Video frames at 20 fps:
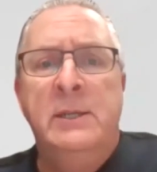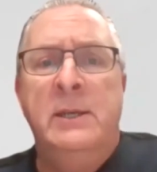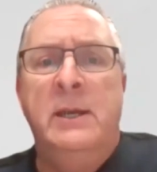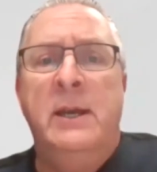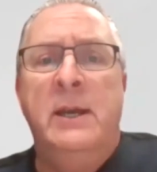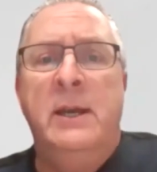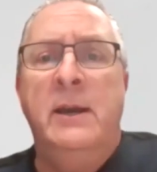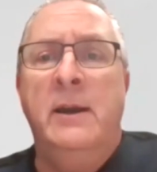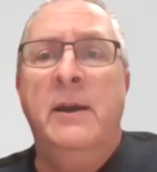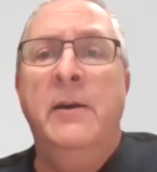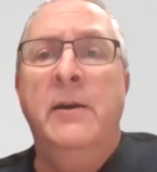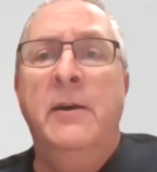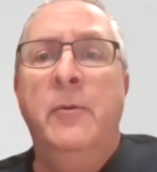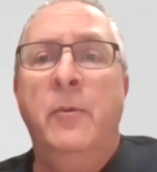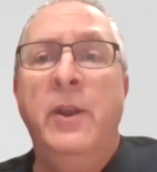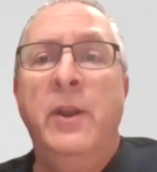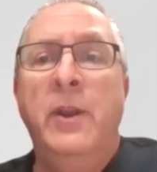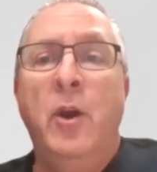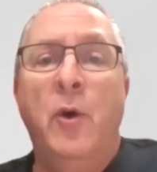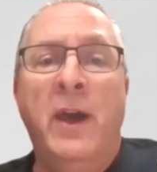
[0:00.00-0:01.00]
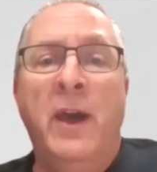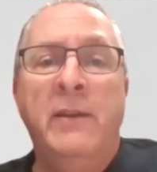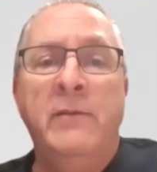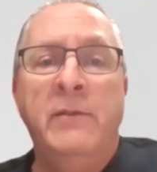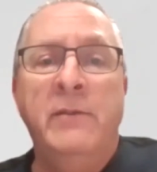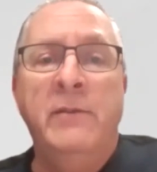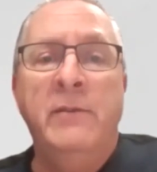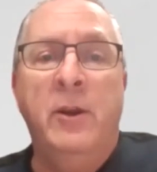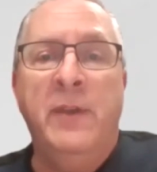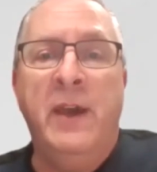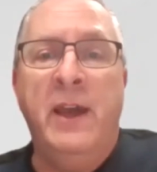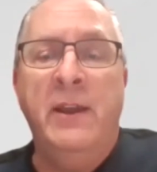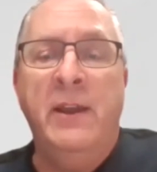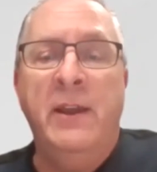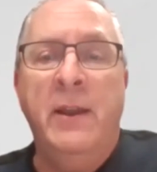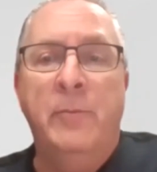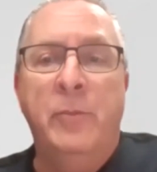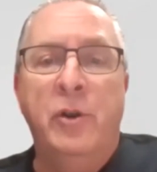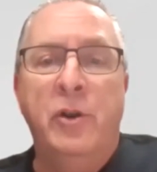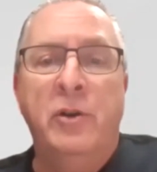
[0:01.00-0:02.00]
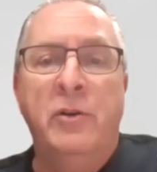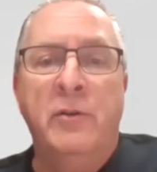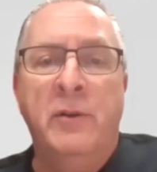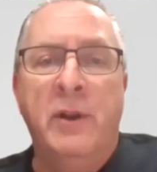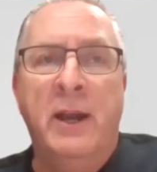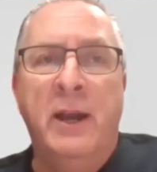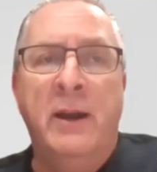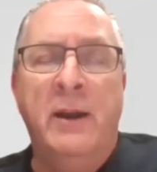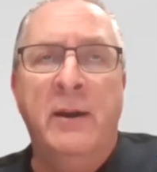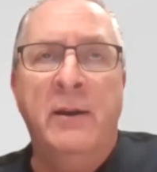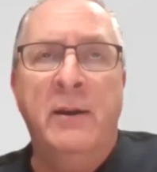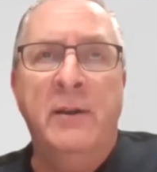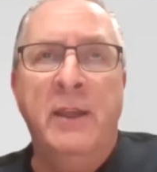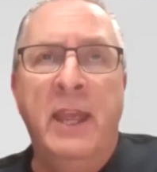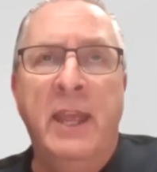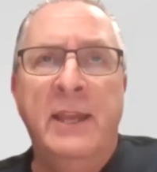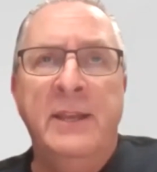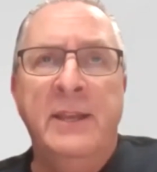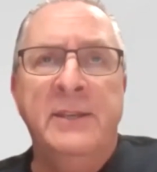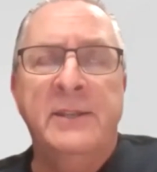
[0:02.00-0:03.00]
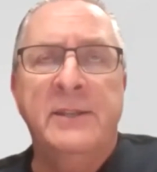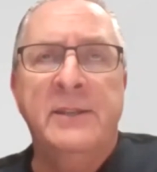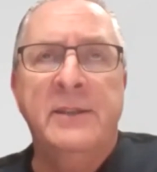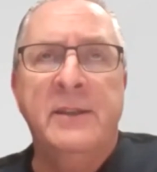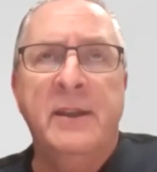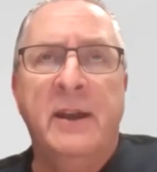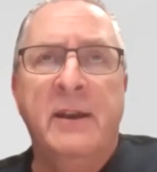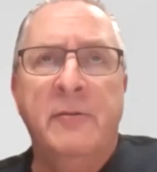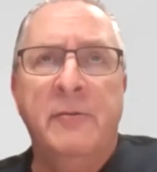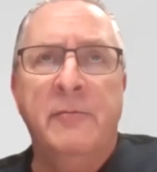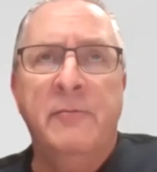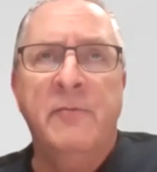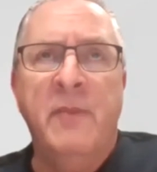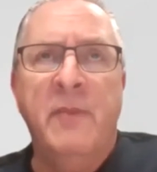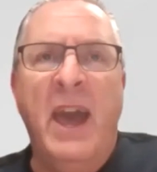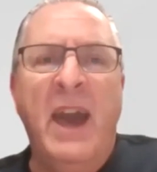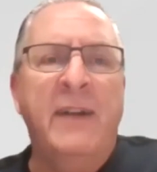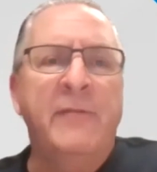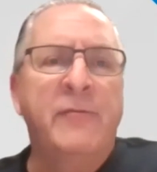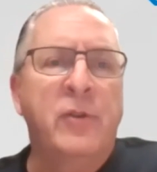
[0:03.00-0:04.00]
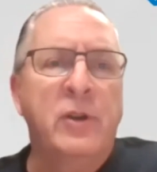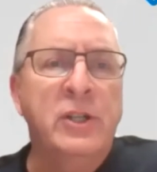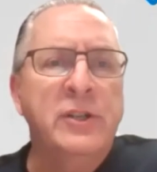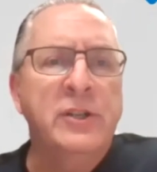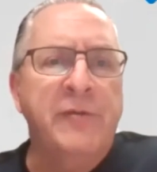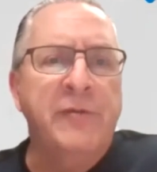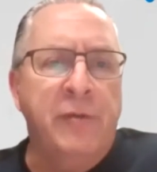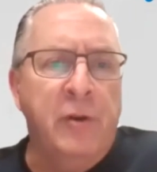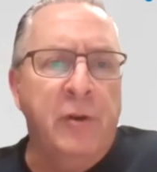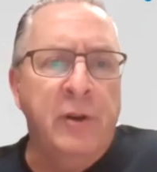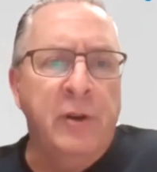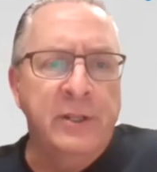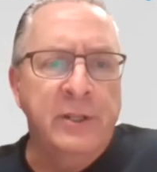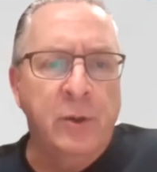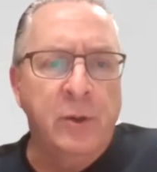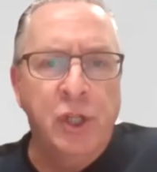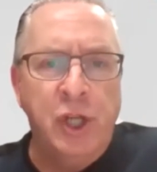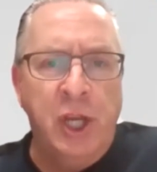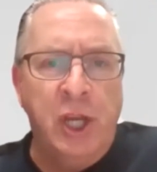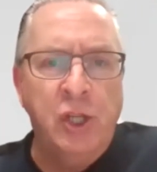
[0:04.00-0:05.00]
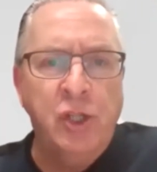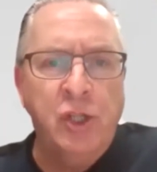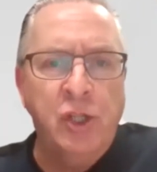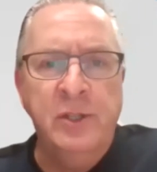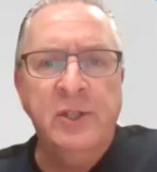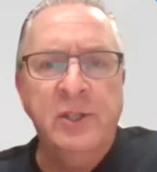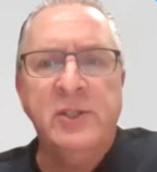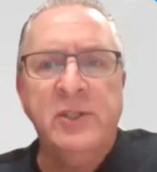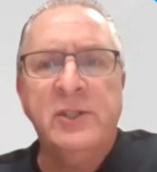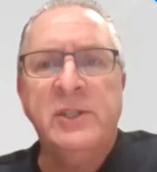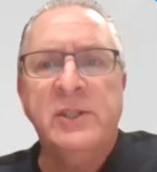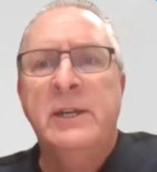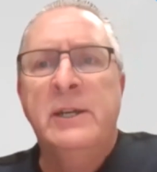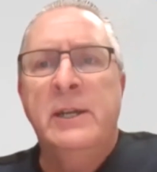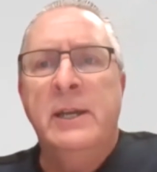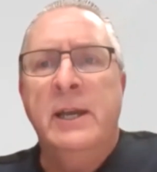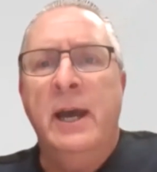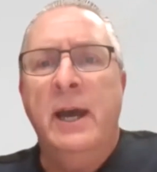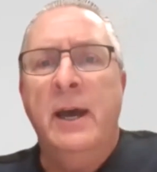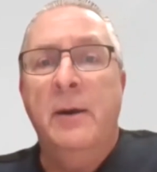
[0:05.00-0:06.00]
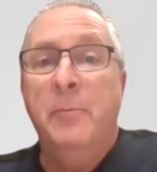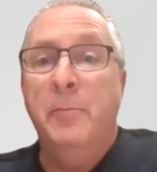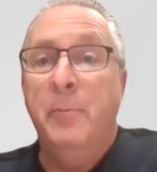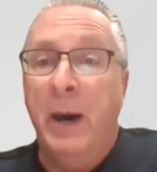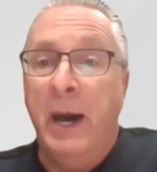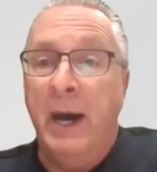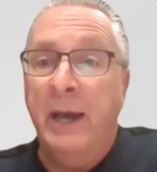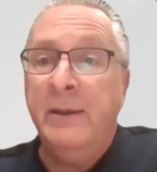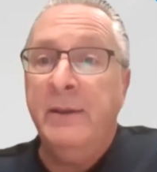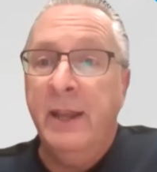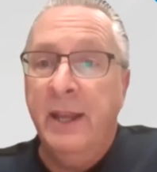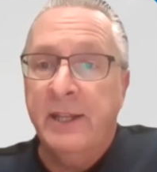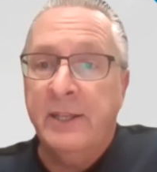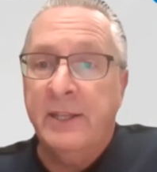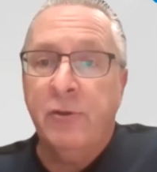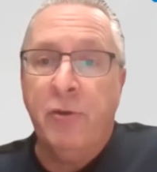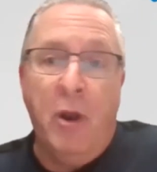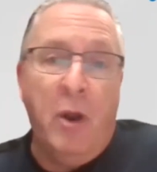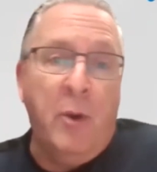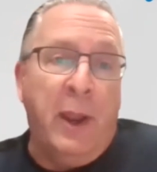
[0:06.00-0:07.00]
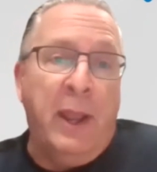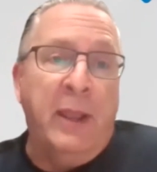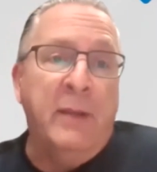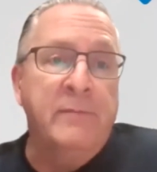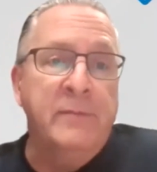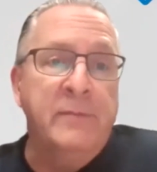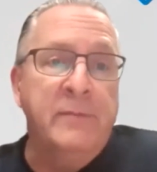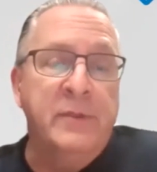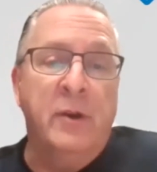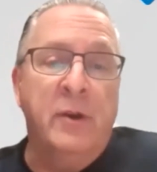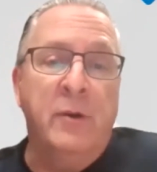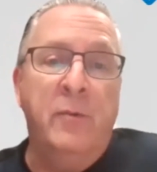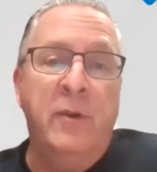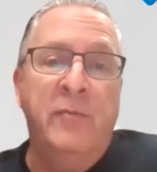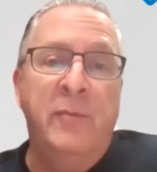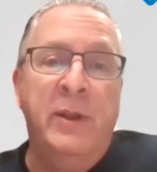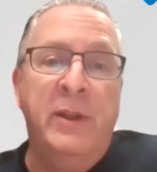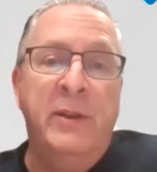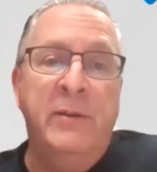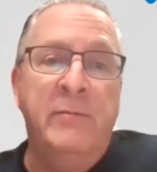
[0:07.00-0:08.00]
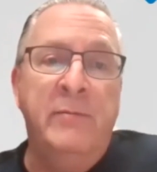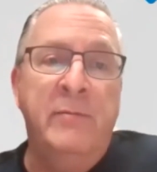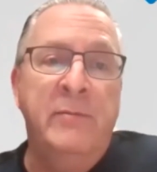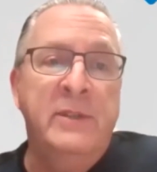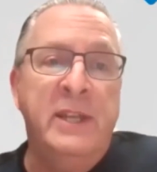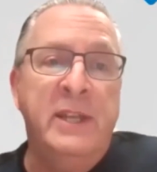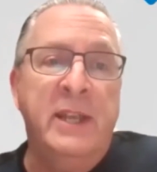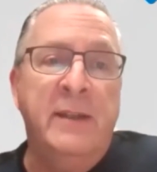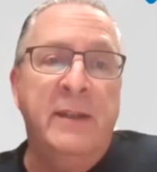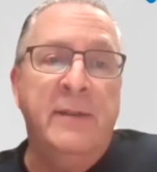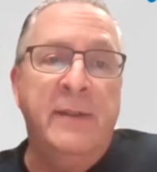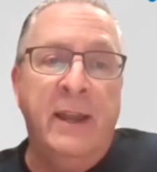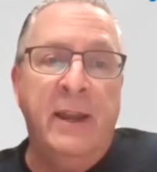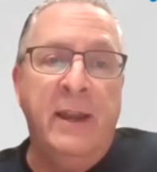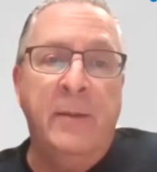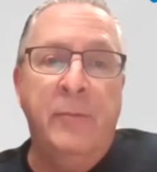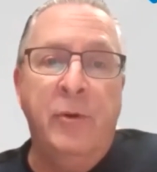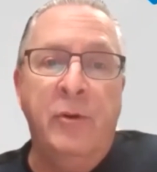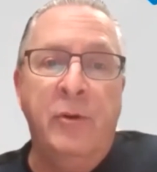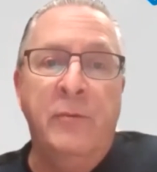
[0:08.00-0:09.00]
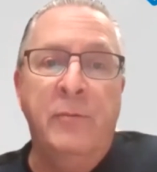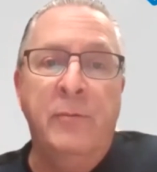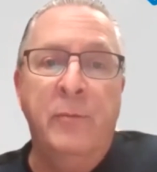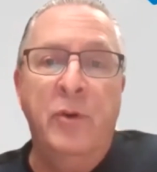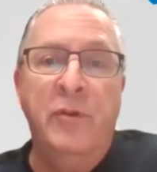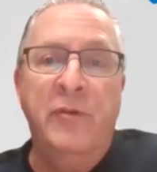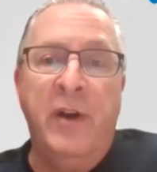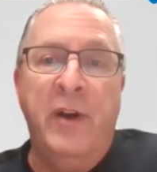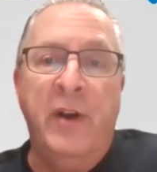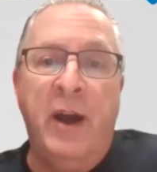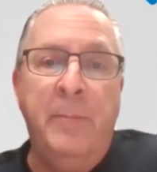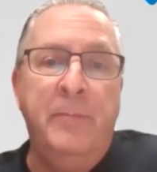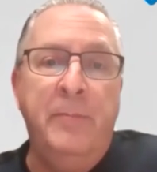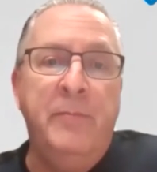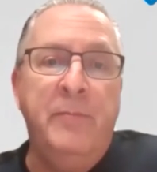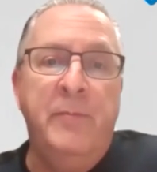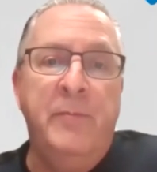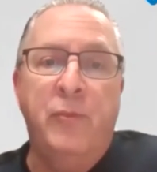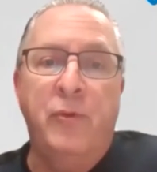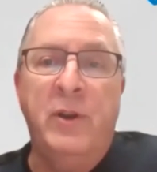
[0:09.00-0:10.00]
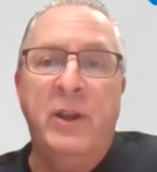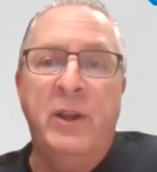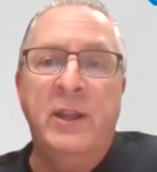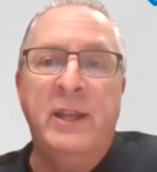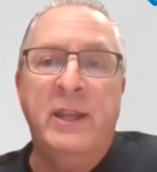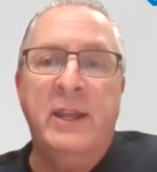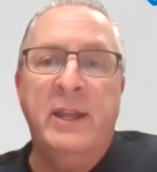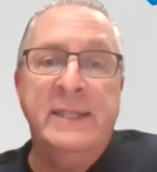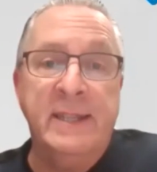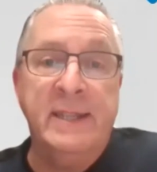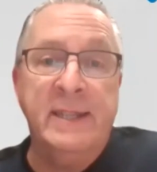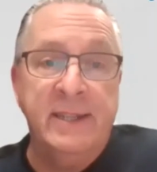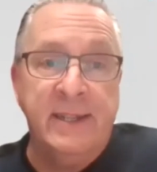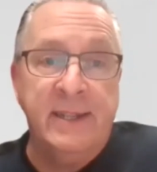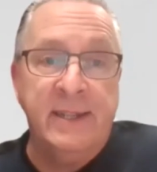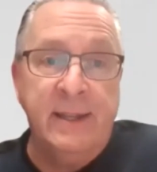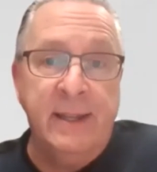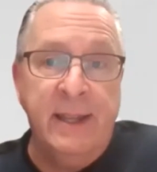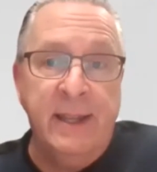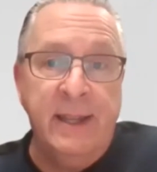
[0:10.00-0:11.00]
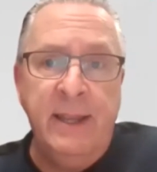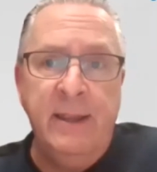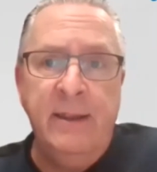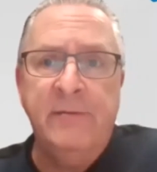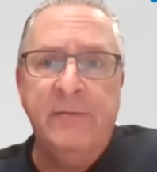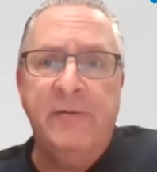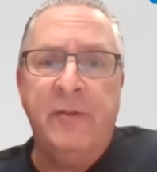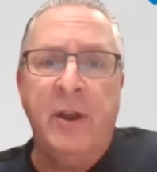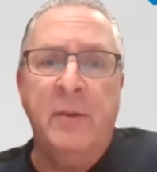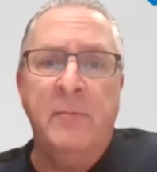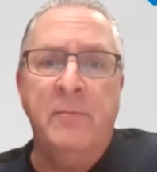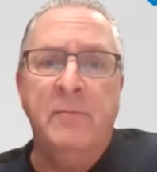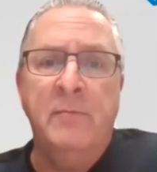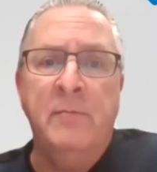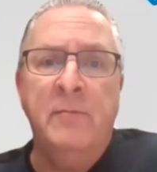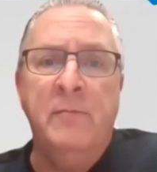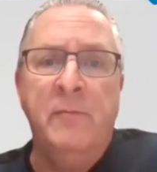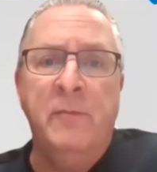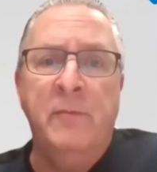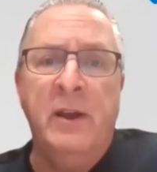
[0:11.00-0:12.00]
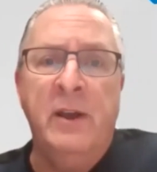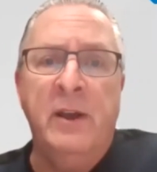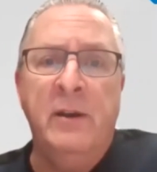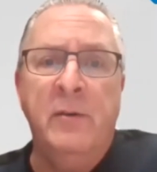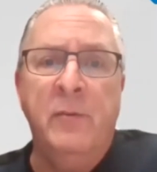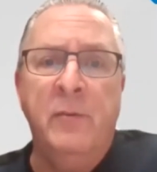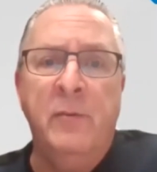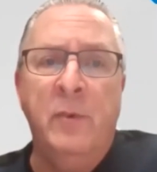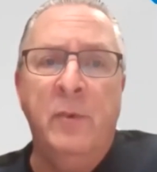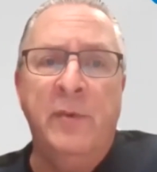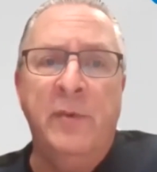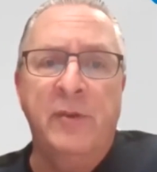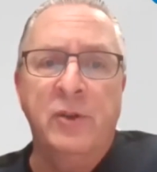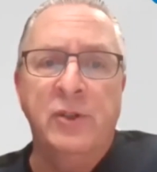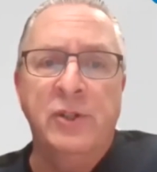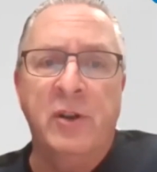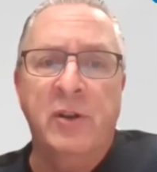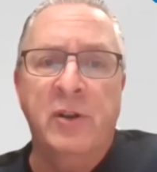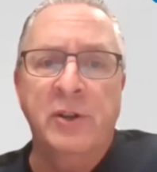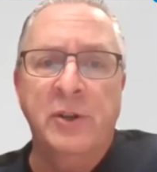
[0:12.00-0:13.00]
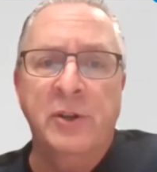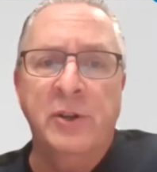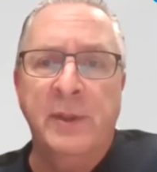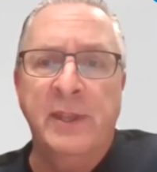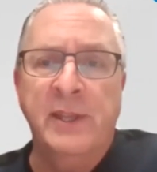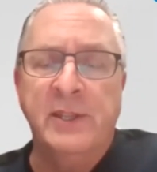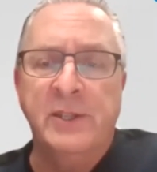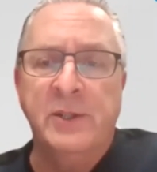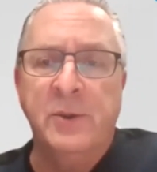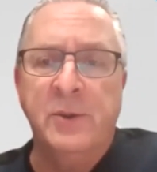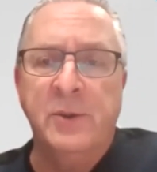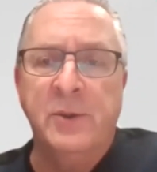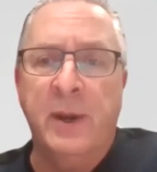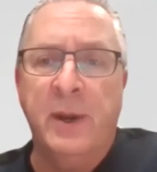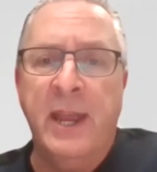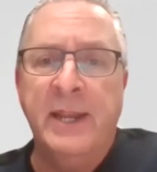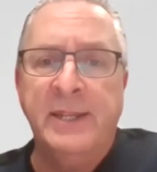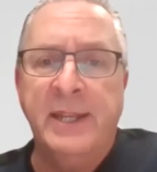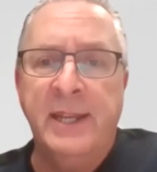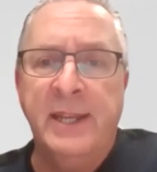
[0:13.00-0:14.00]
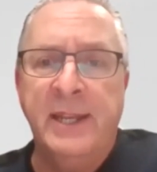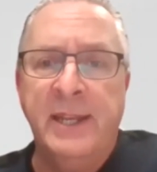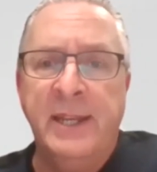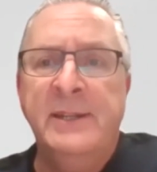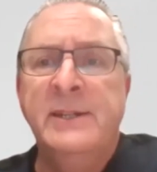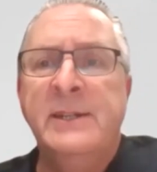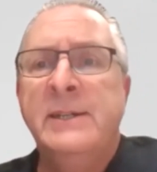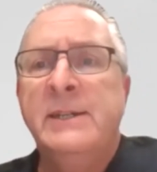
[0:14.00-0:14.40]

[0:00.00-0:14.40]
We know that, that number is average for associations, but it's growing. So we've been seeing that number move up pretty consistently from when we first started doing this in 2018